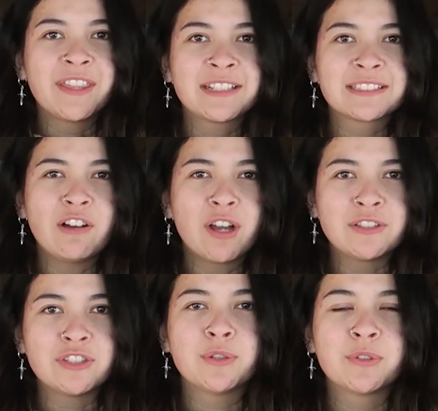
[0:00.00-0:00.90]
things that I
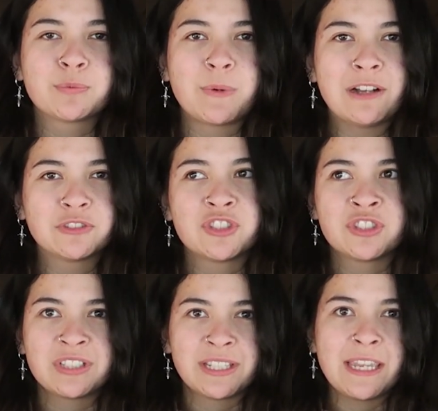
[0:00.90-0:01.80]
do as well
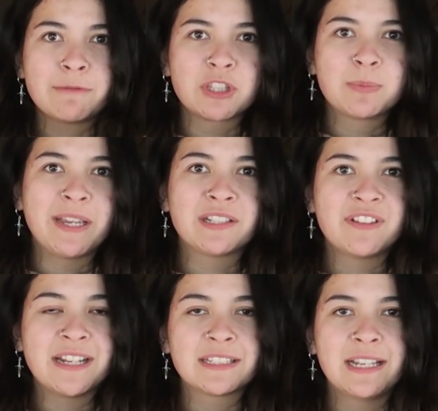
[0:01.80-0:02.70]
to keep the space
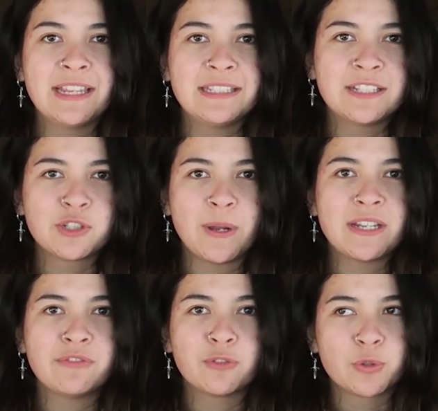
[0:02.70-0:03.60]
ventilated
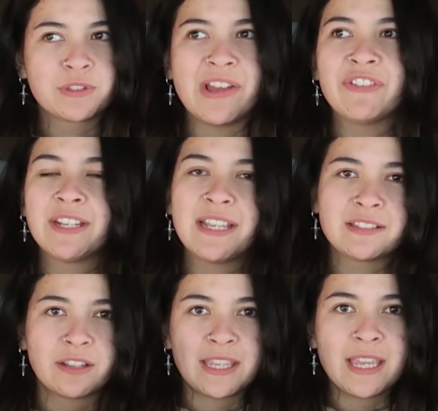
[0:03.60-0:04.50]
24/7
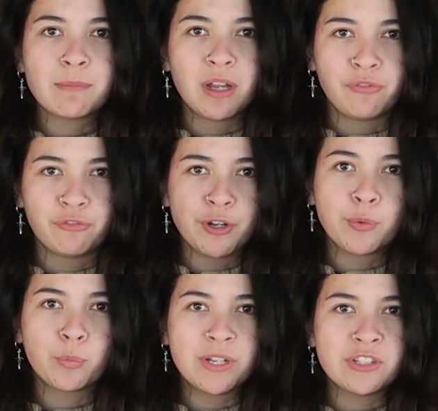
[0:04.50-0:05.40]
is I keep my
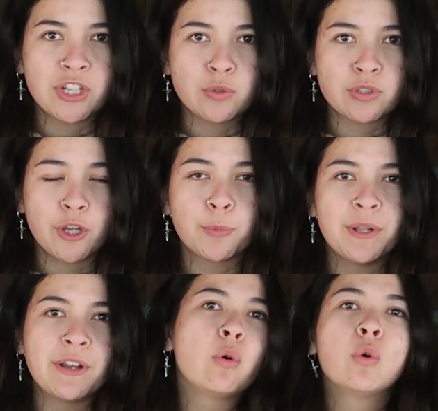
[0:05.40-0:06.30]
front windows
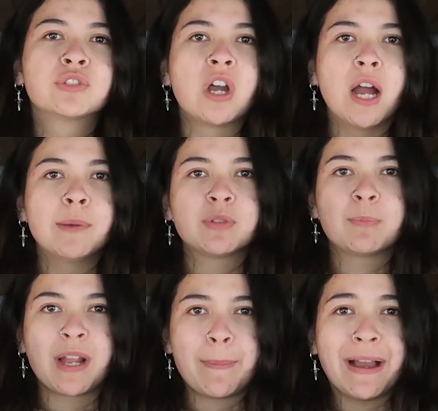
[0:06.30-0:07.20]
open at all times
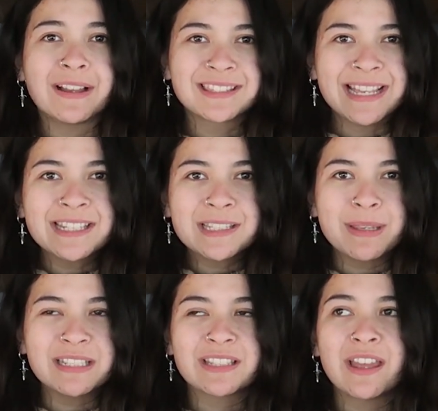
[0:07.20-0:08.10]
by about 1
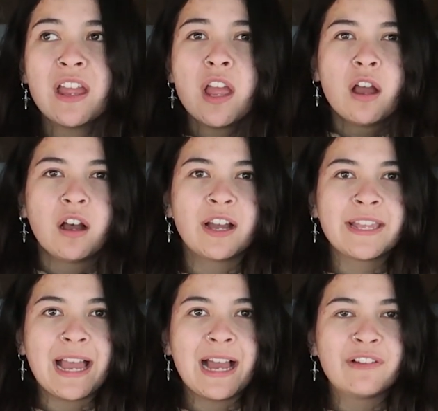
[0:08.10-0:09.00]
centimetre. I
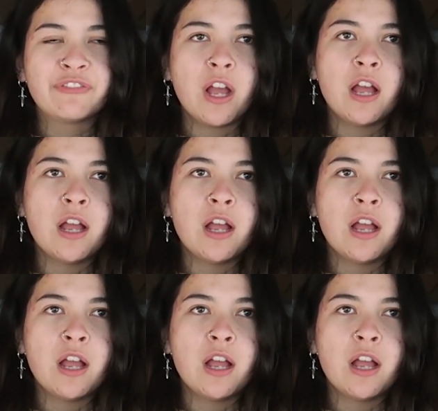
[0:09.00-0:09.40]
have